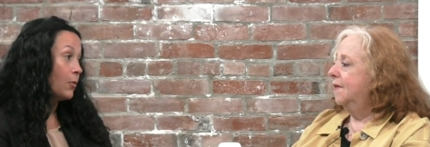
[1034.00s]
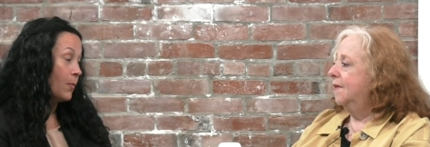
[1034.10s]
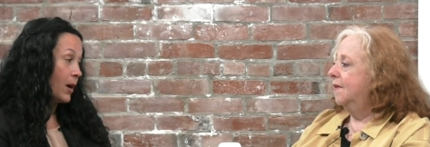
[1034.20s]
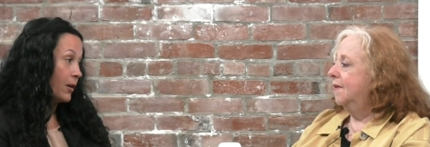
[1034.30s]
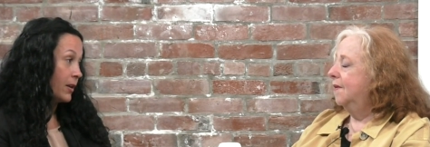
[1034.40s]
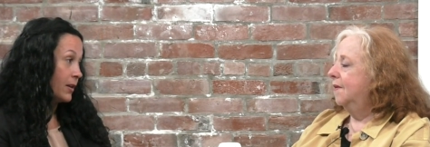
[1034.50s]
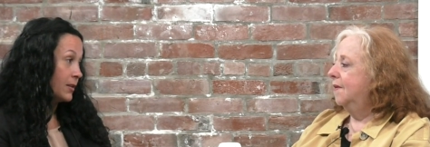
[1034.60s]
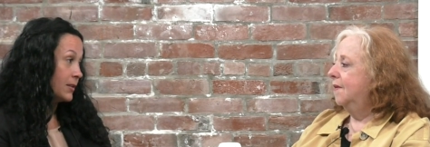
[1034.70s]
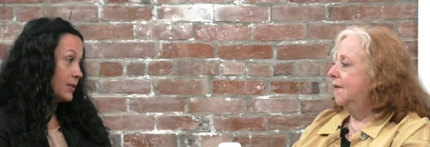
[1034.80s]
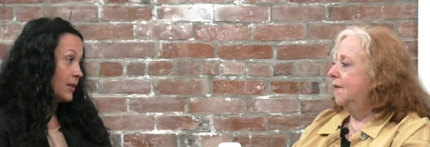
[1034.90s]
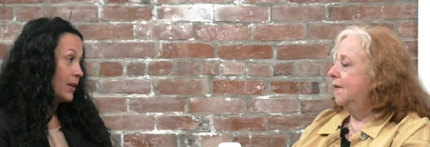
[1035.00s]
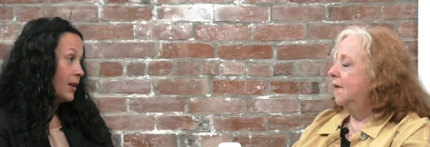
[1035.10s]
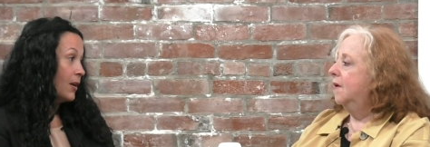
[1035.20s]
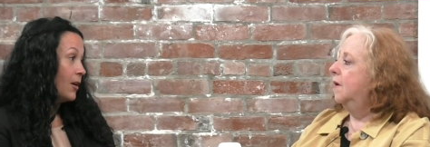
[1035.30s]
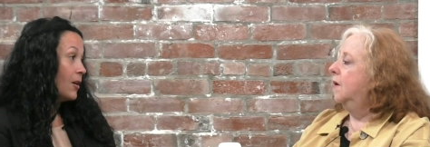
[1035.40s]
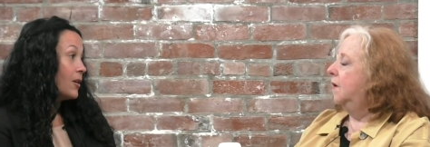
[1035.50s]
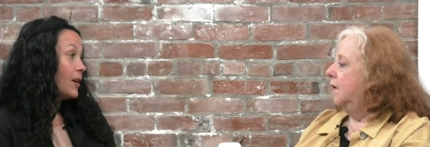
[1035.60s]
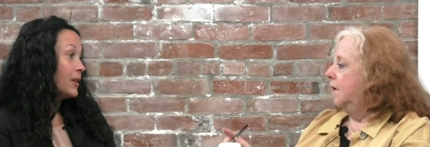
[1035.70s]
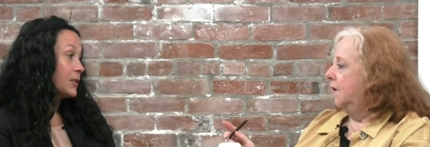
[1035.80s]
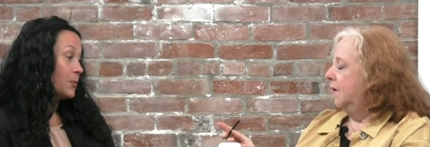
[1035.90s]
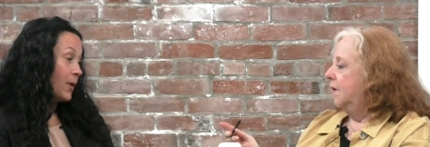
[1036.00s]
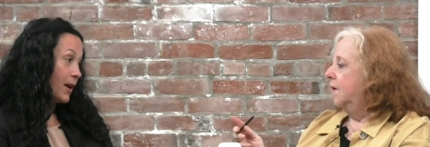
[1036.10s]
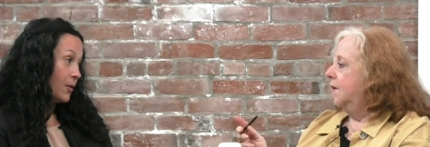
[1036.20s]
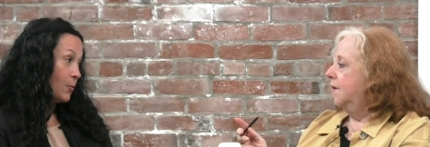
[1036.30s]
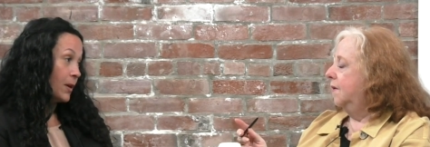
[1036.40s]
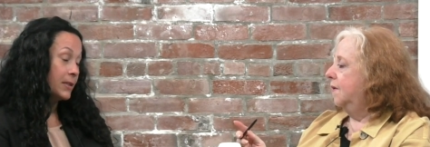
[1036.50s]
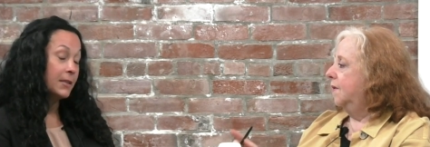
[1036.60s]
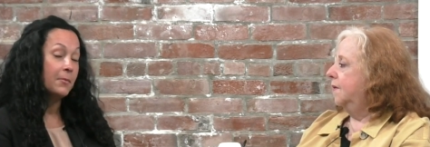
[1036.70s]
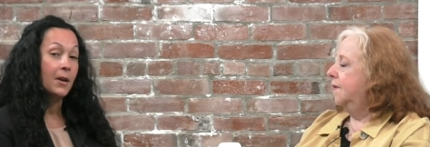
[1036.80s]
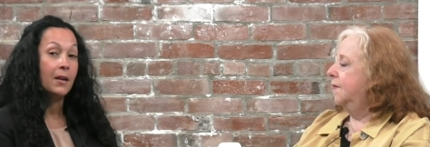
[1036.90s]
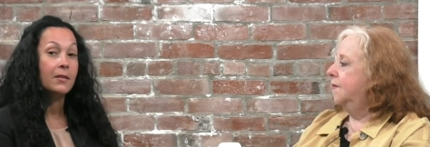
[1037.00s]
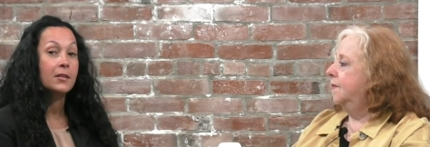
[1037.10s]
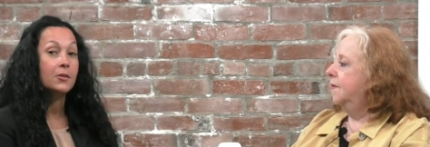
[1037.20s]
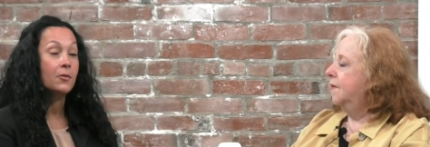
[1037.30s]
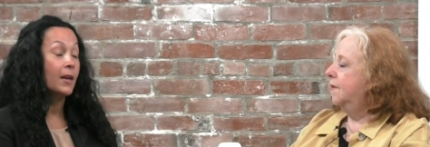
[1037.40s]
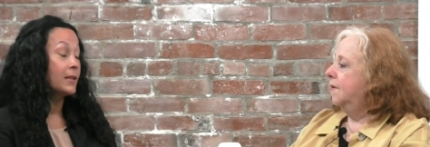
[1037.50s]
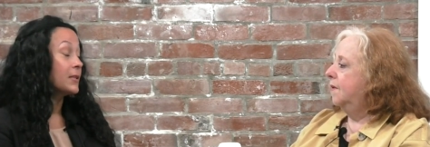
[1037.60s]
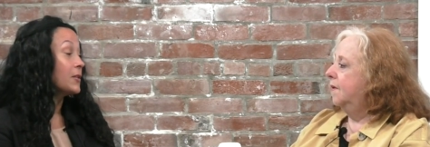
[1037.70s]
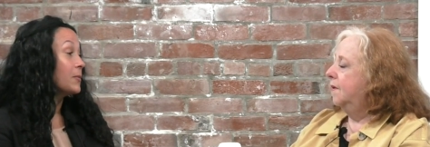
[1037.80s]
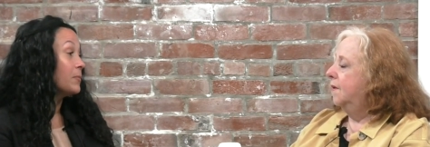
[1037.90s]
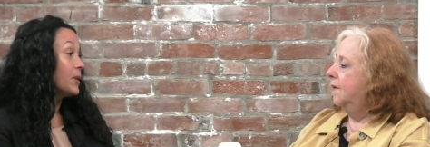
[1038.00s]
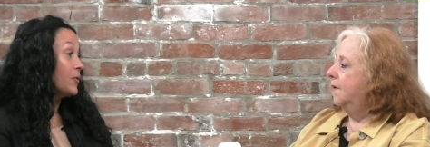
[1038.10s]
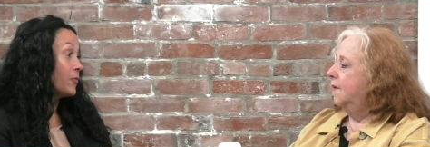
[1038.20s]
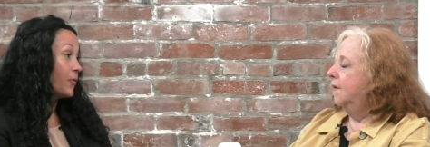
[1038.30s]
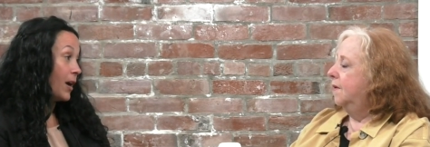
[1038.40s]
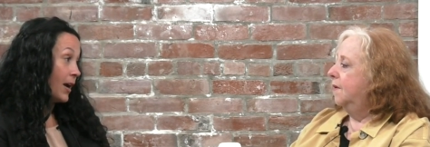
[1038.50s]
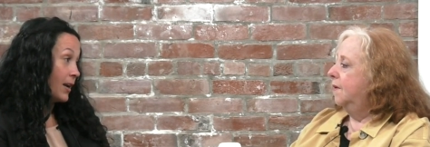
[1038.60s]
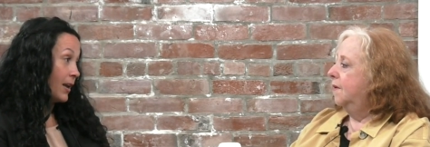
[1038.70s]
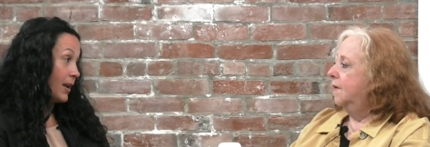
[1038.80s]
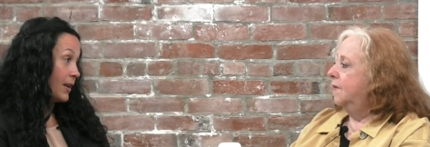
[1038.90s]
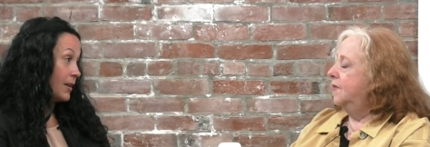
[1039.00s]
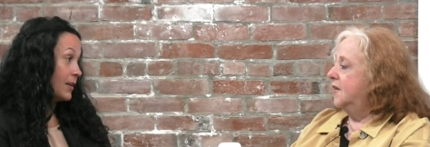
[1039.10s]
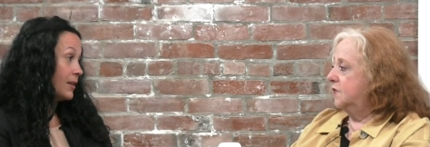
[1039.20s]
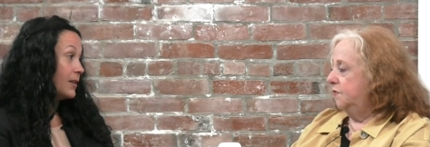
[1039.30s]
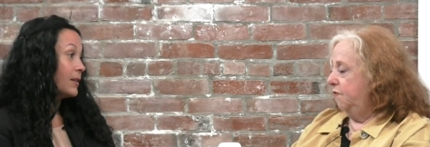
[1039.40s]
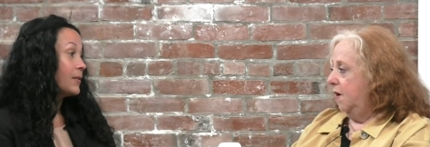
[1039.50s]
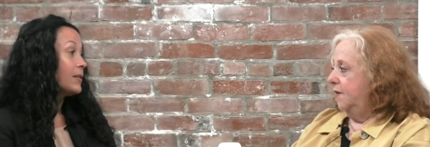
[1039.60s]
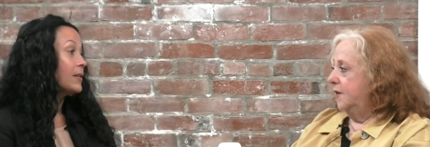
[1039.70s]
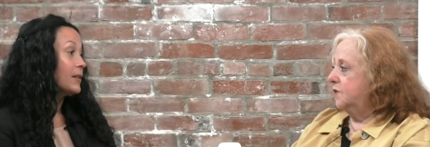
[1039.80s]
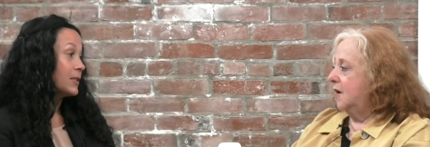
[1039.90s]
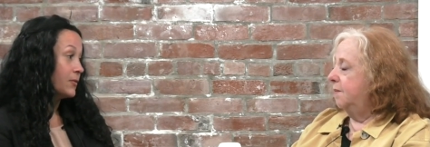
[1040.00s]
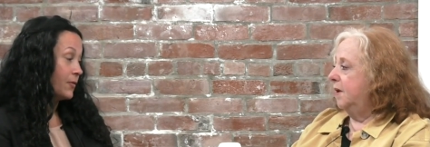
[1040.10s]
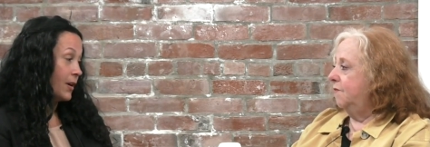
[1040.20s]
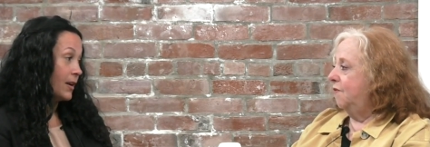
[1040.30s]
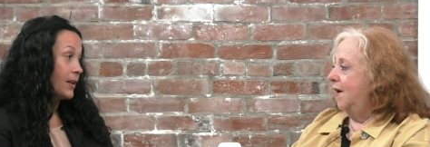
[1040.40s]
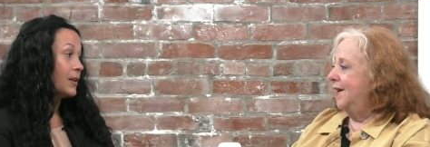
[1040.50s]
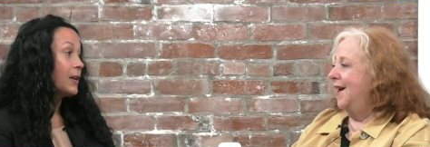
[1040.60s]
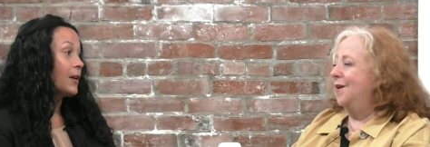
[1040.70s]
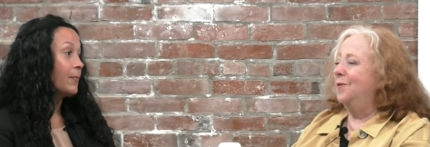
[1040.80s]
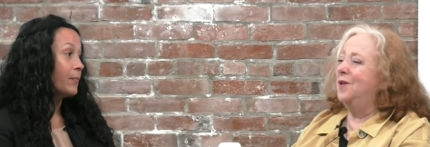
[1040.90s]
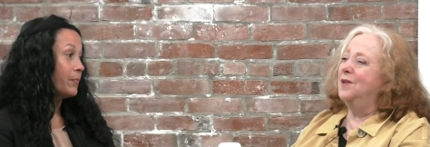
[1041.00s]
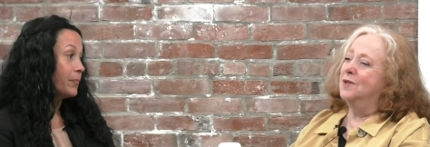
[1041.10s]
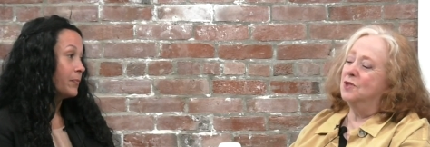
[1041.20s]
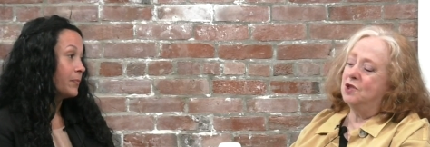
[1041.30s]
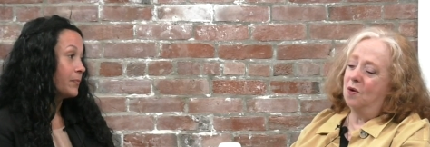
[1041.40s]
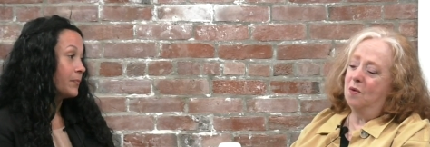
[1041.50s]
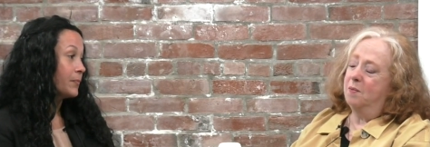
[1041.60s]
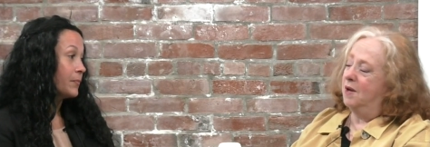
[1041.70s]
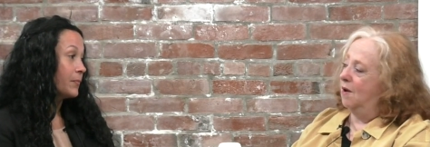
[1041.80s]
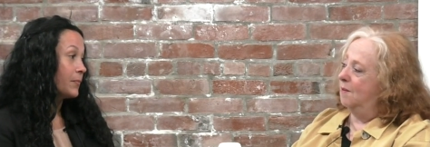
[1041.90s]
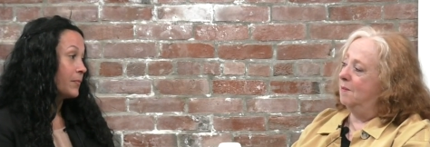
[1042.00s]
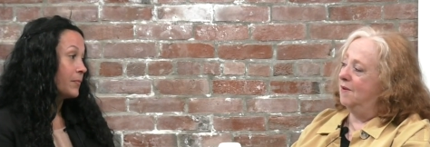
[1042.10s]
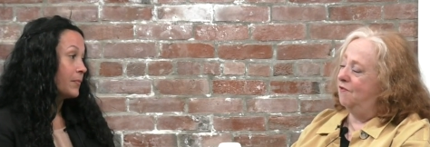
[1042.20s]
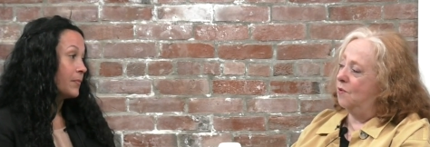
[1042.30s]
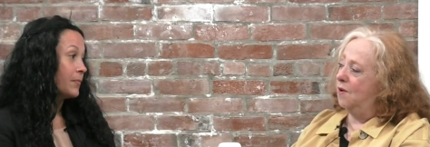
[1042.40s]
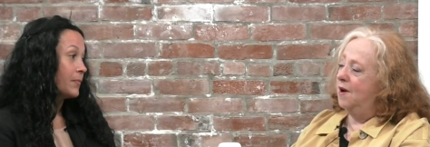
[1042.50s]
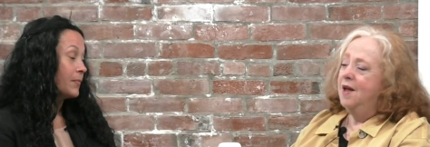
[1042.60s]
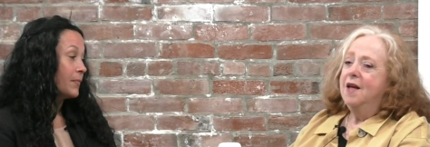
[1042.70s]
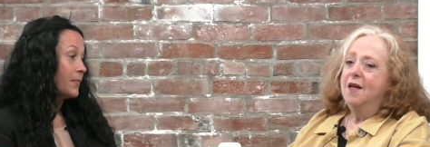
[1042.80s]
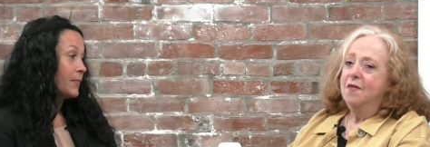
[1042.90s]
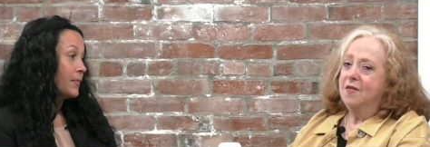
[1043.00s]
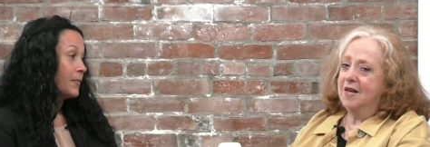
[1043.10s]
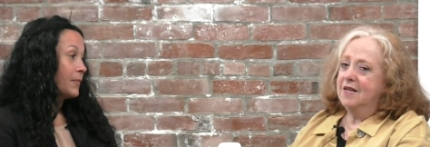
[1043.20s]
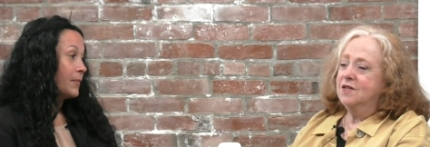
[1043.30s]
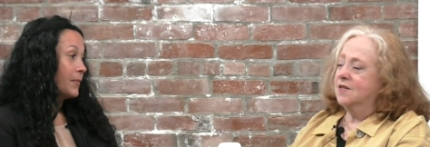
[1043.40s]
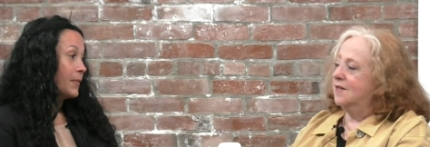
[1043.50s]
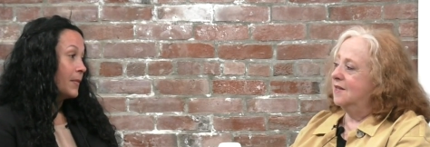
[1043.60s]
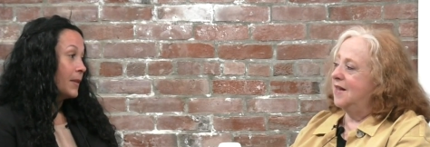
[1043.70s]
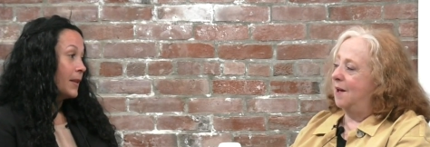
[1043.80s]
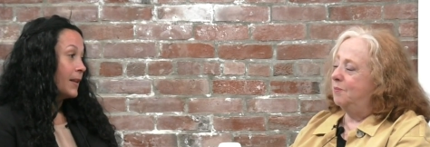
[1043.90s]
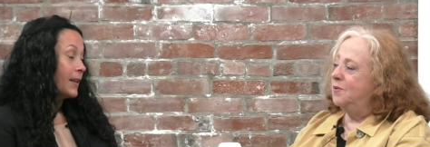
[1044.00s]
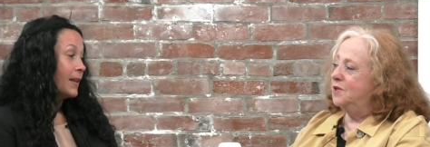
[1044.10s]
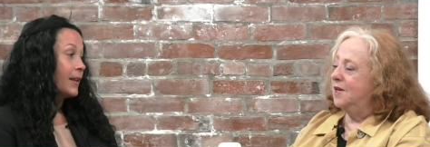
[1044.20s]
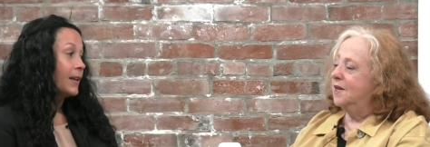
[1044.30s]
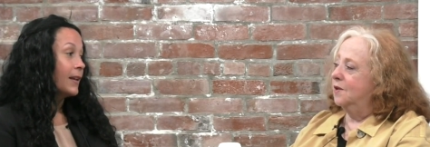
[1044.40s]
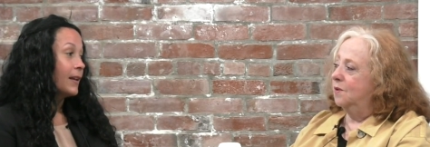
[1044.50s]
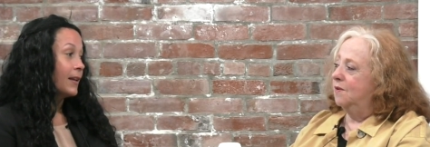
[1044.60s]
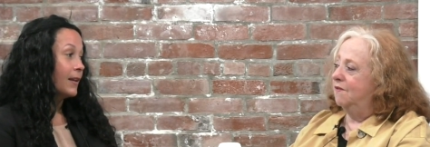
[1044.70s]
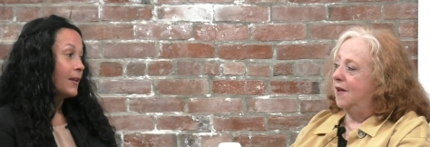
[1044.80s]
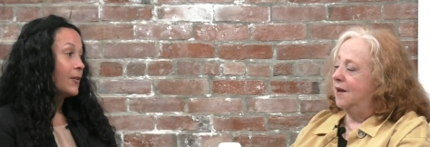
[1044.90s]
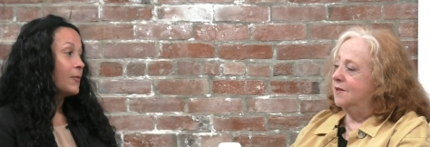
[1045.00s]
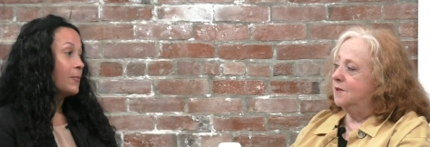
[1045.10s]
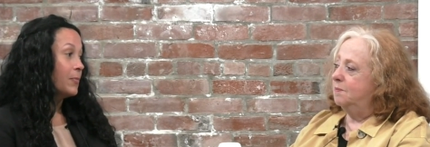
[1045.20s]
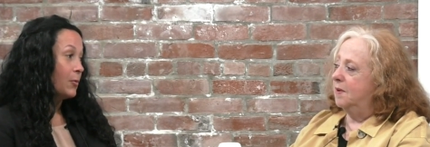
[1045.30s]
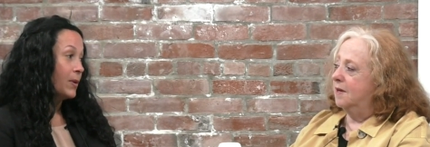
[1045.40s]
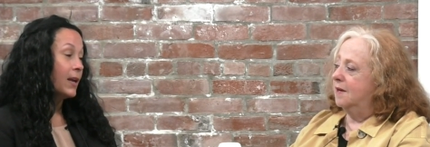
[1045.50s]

Speaker 1: markets as well once a month, so that's going to be Friday. This Friday,
Speaker 2: this, this coming Friday. Friday. Yeah. I don't think the show will be on before these that particular event. But, but we